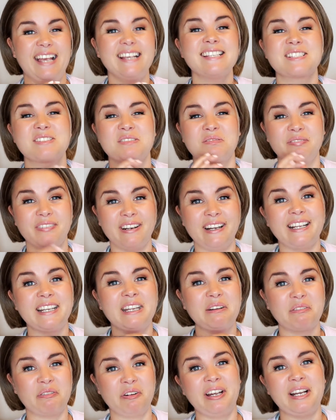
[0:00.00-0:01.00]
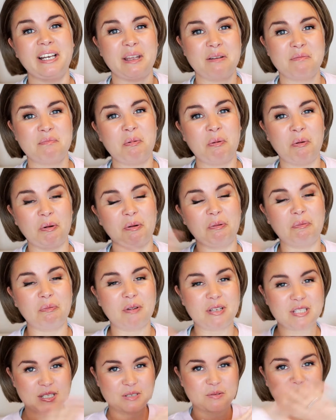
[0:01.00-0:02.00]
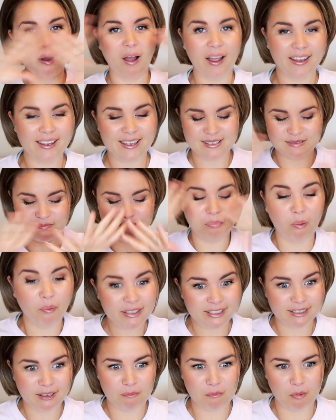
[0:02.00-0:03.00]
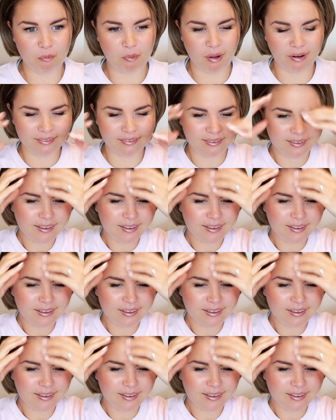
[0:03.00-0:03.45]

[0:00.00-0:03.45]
It's really important, which is why it's point number 1.